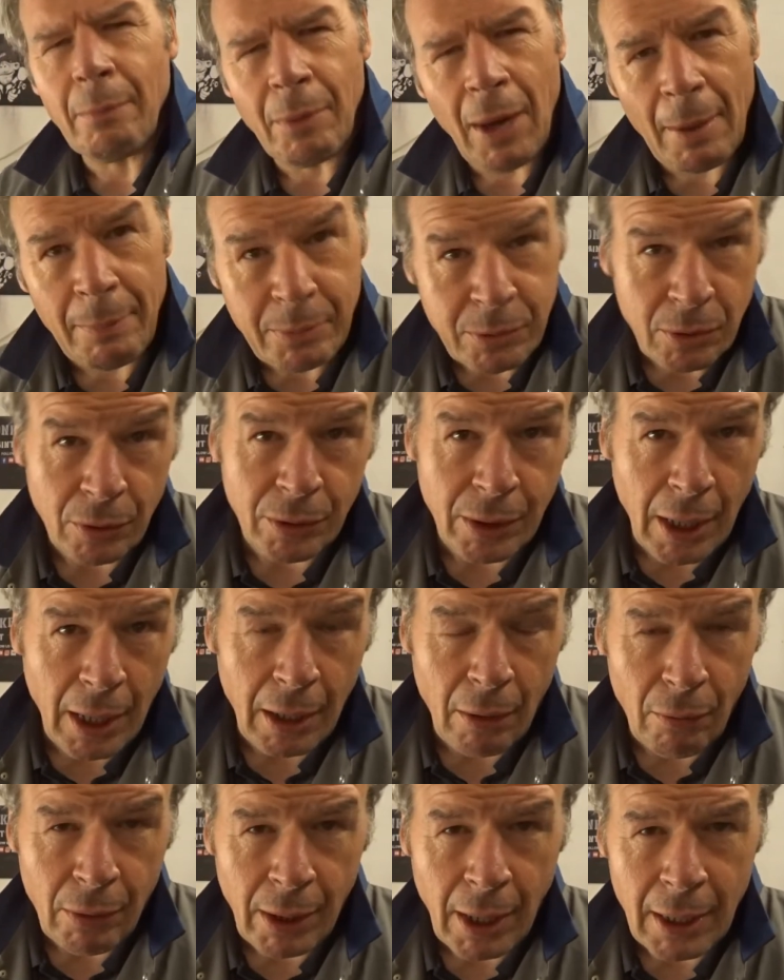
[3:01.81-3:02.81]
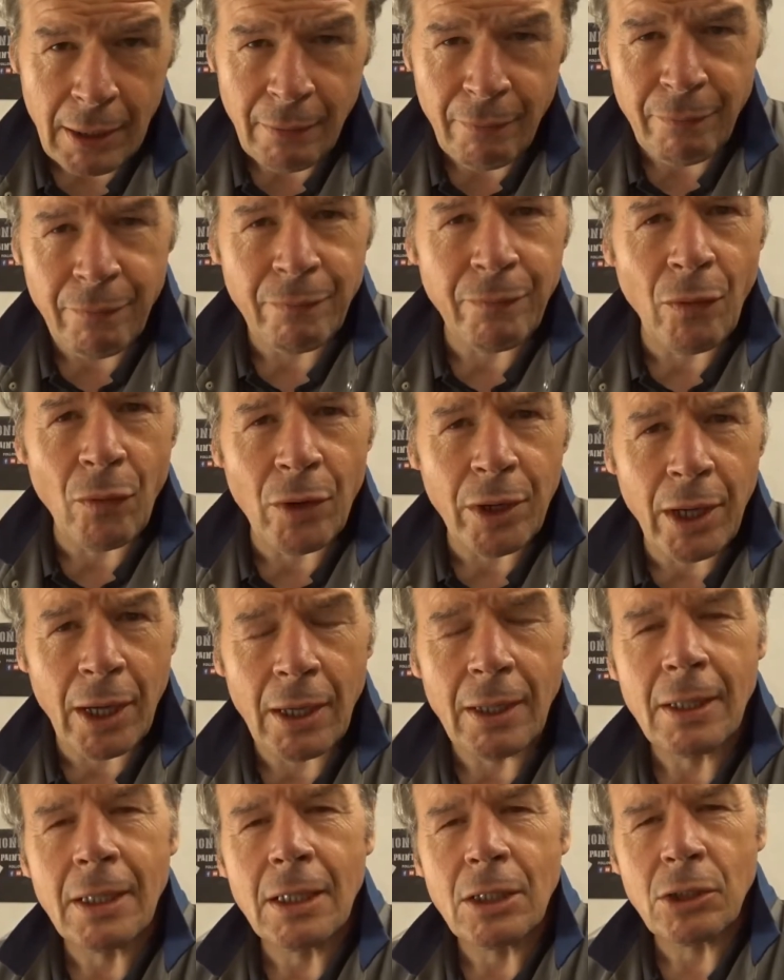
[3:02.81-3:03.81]
lapse on there. Okay, for you.
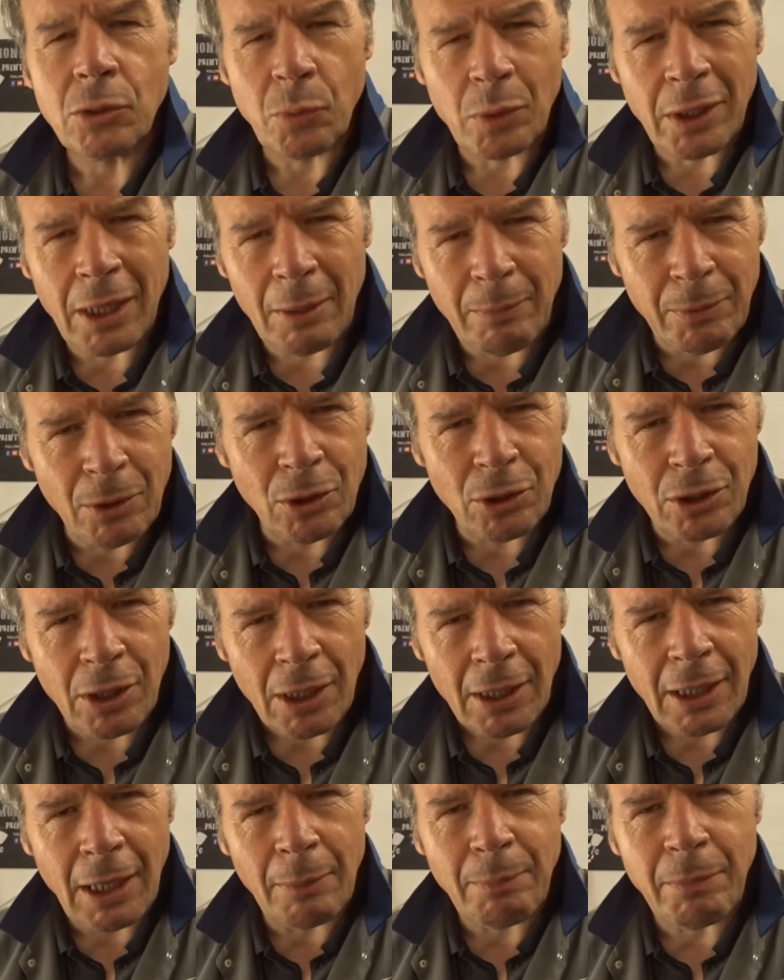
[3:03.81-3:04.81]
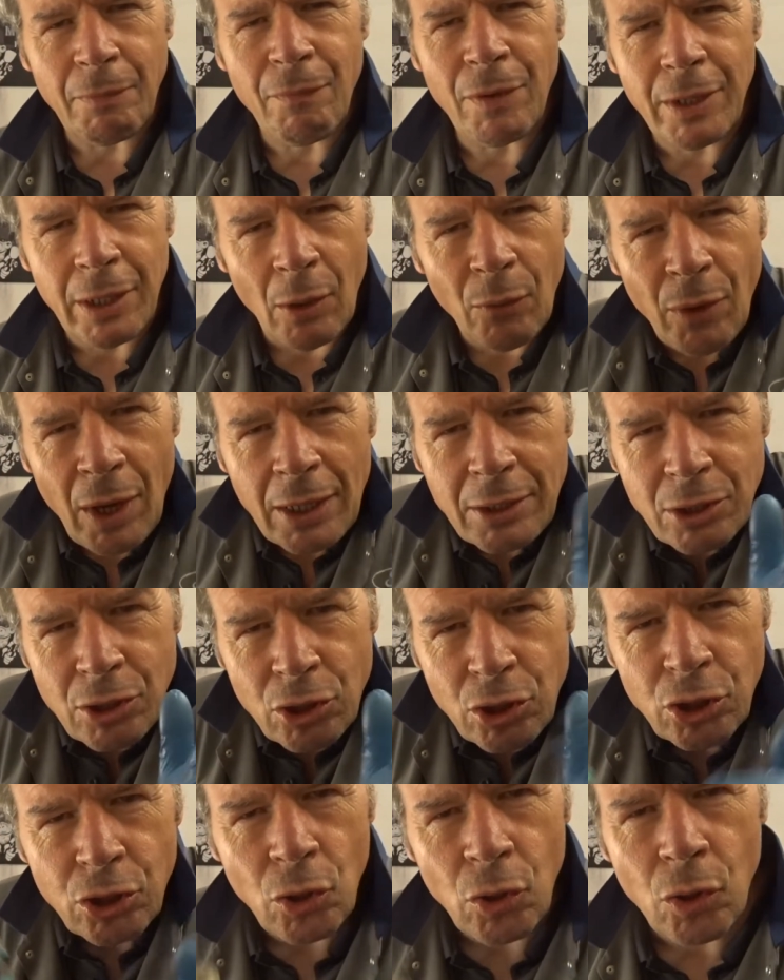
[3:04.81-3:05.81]
So we'll keep the video nice and
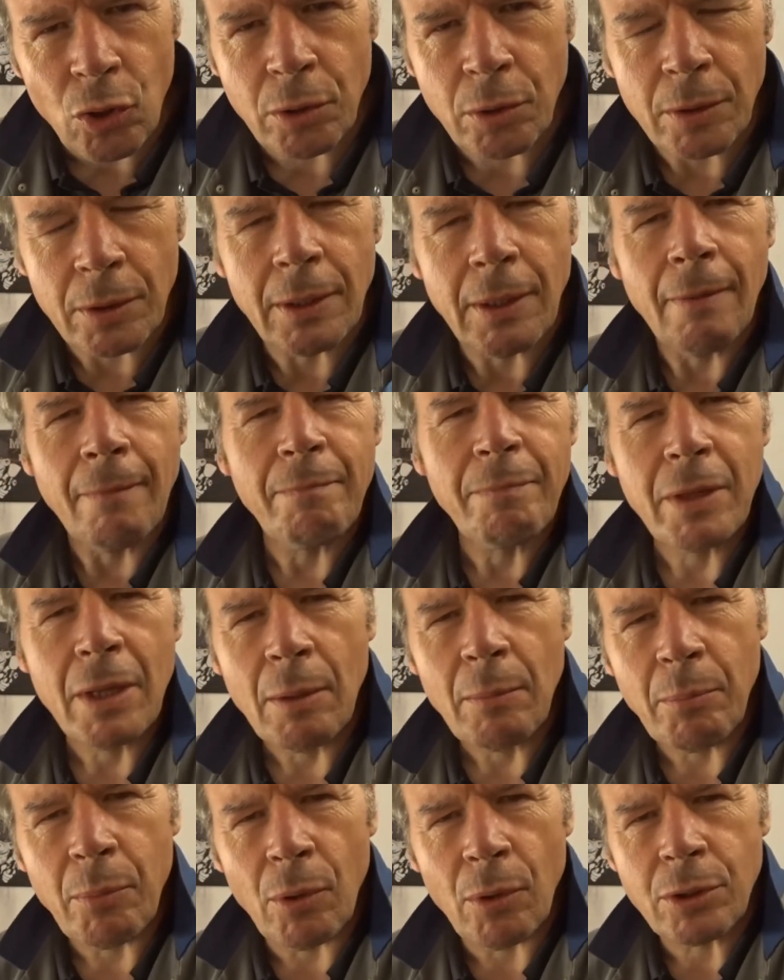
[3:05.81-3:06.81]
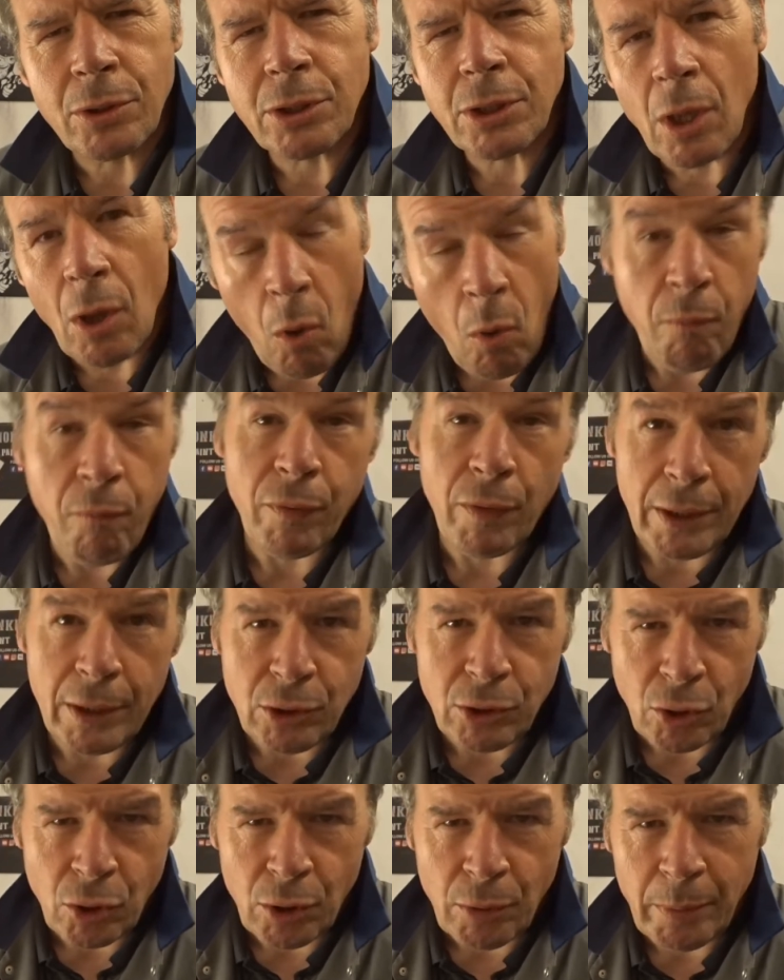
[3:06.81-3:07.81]
short, but hopefully
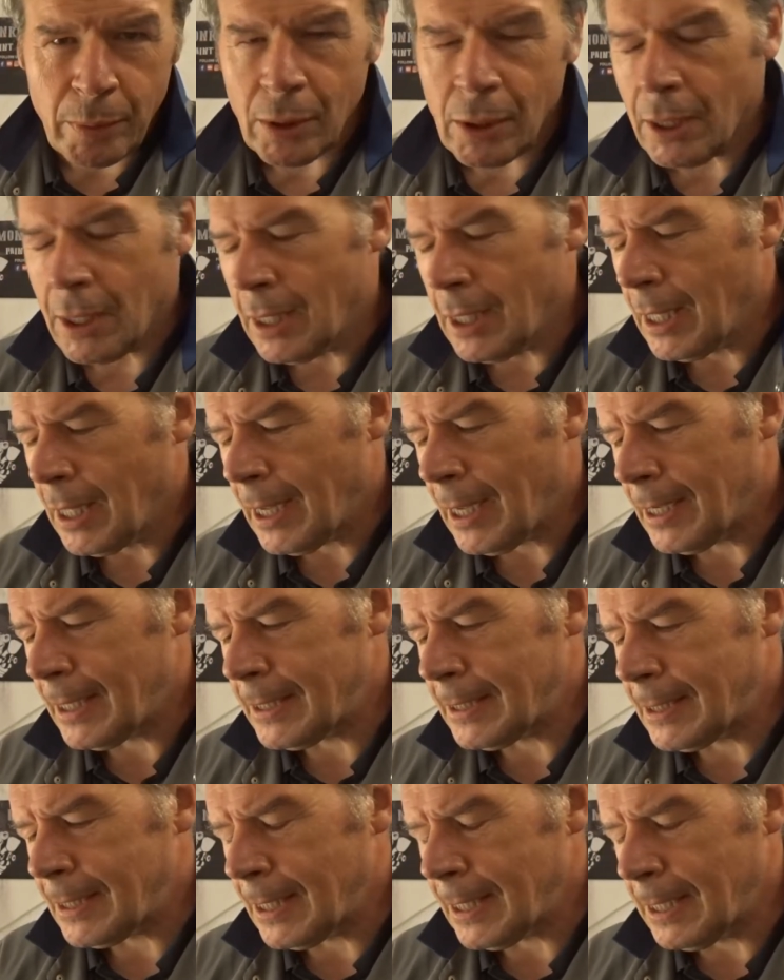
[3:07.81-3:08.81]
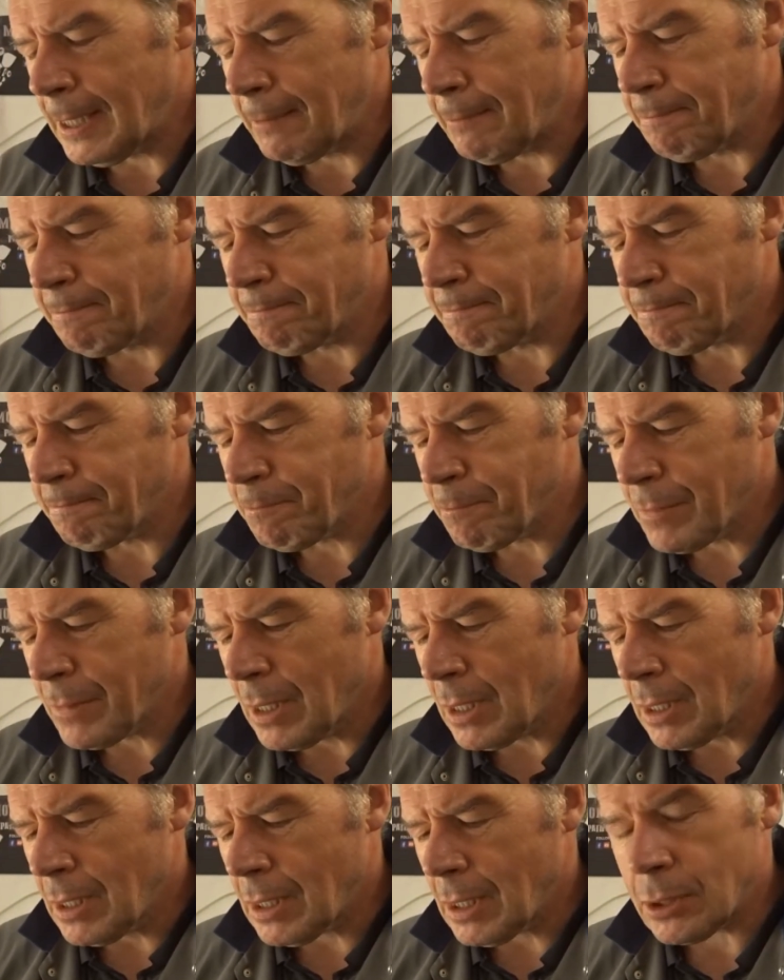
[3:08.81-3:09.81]
enjoyable. And
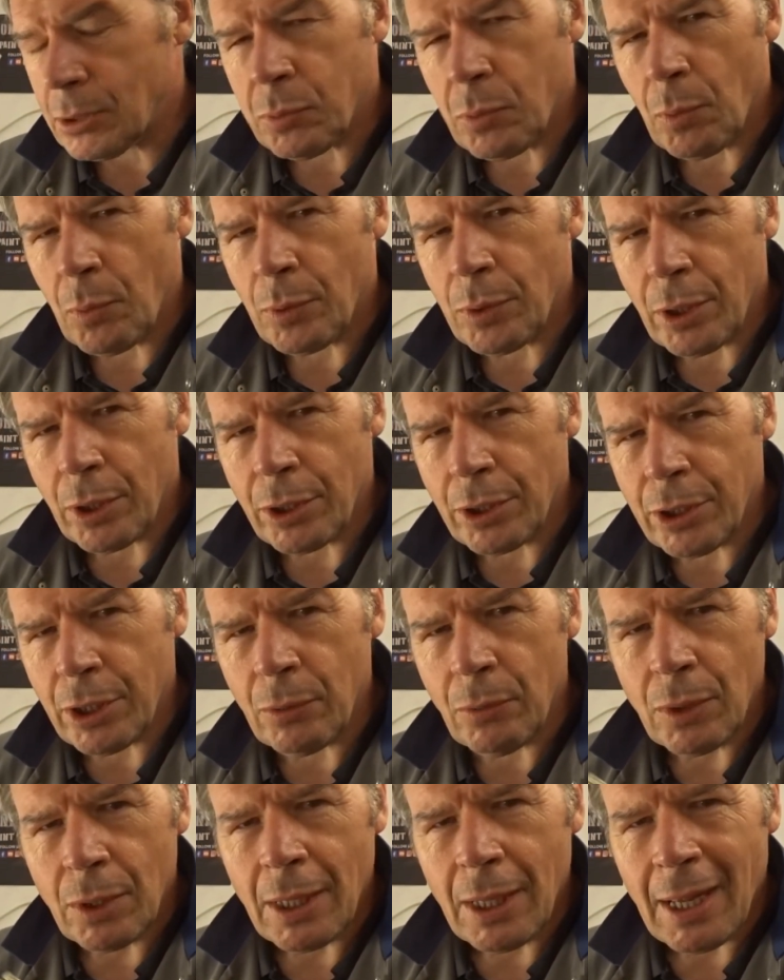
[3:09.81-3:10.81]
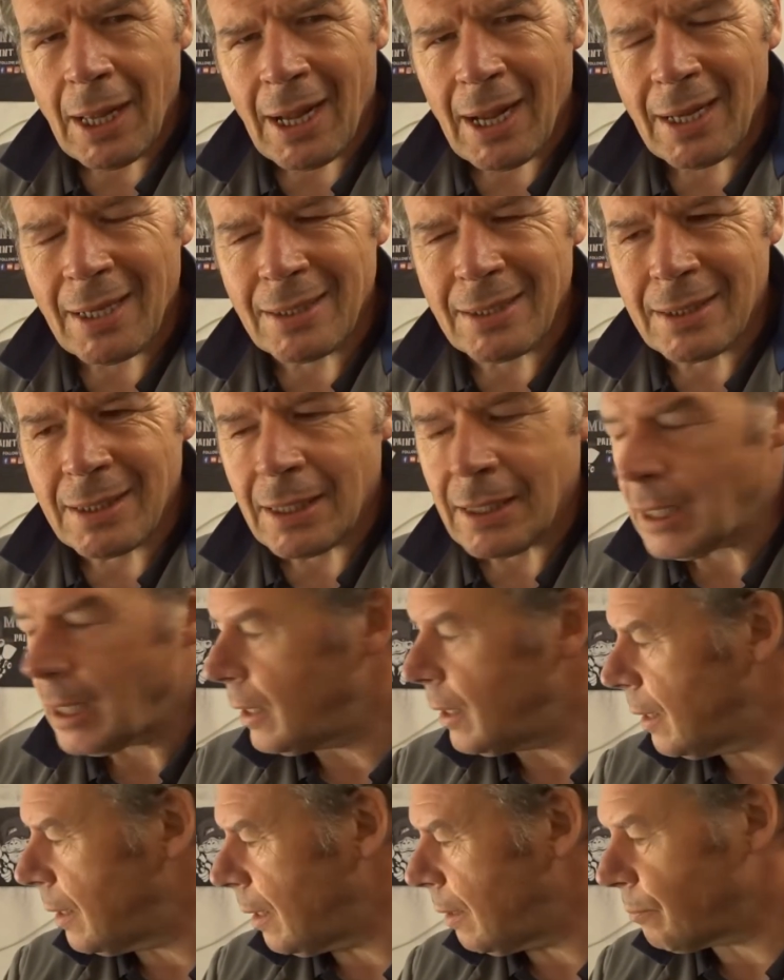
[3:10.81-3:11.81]
that's what we're going to do. And
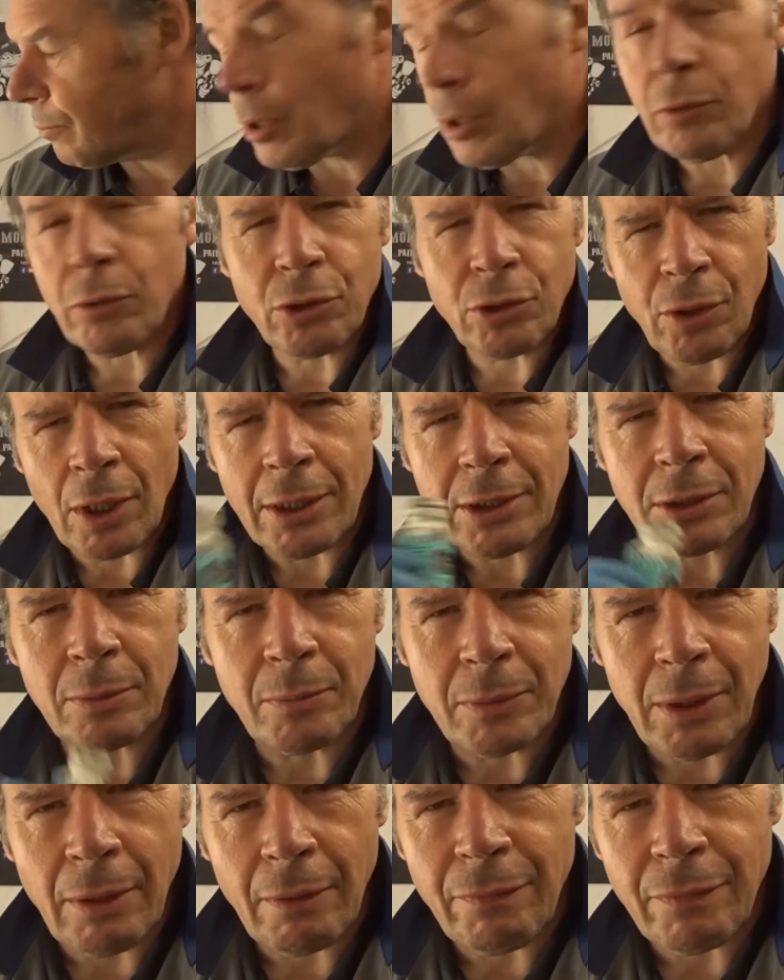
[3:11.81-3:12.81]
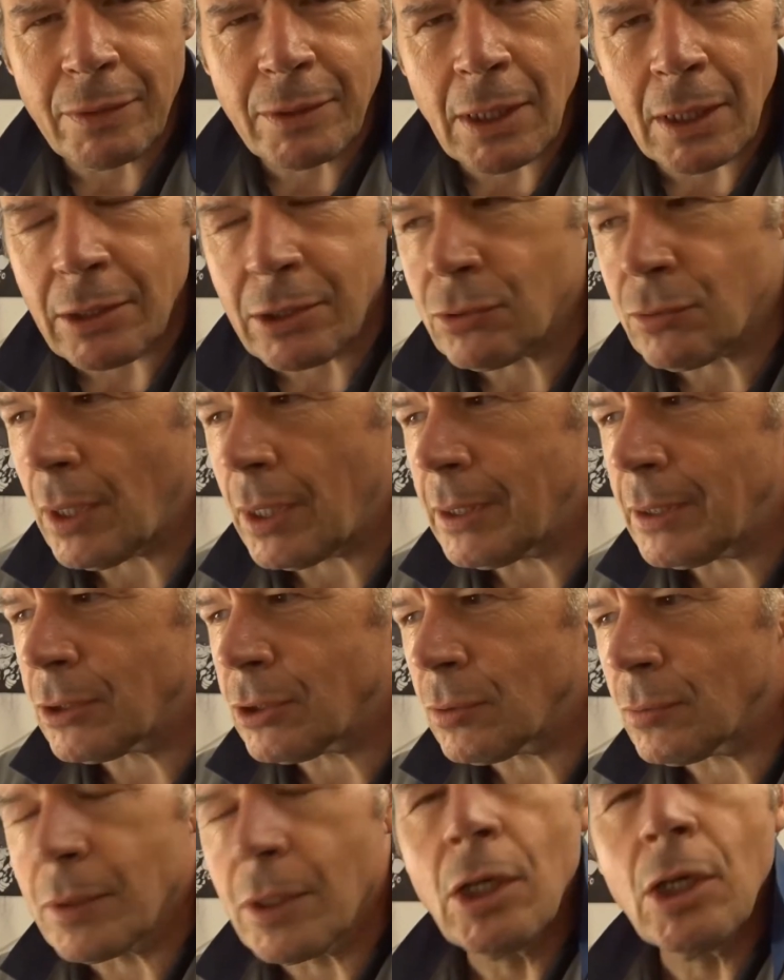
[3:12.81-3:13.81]
I'm going to try something different. I'll try and
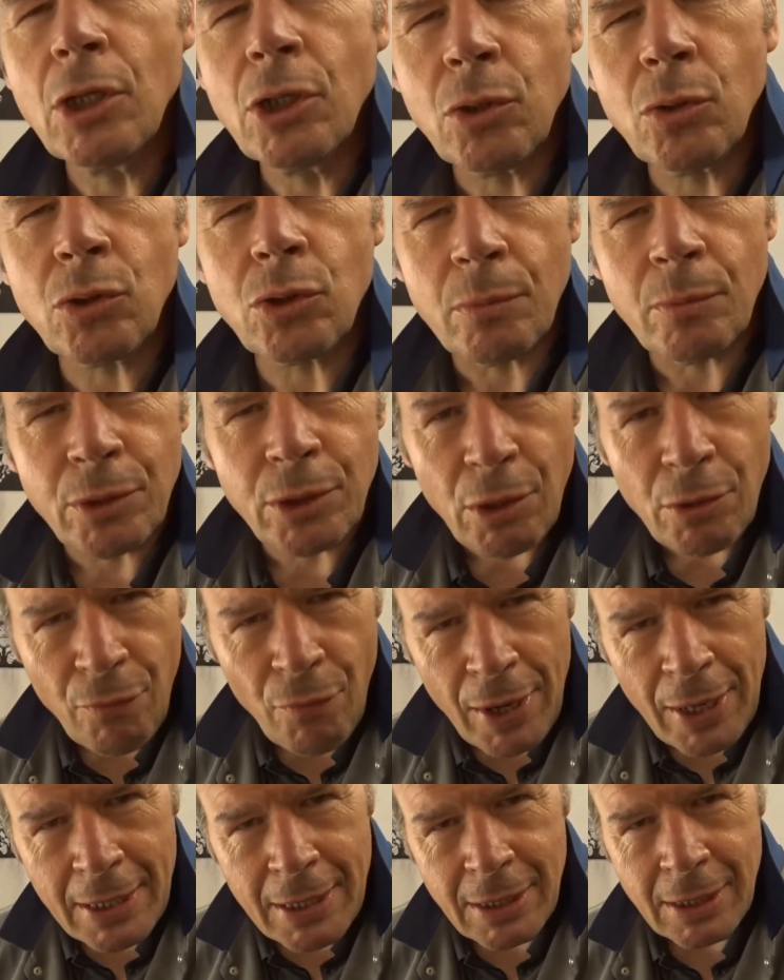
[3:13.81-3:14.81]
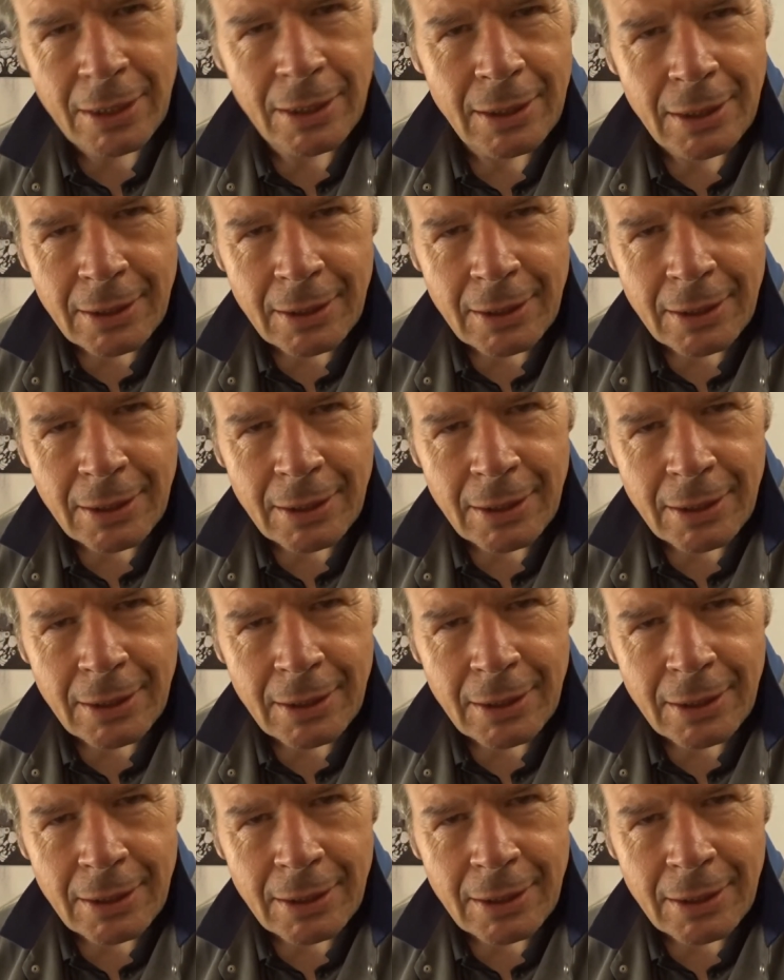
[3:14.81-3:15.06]
do some narrating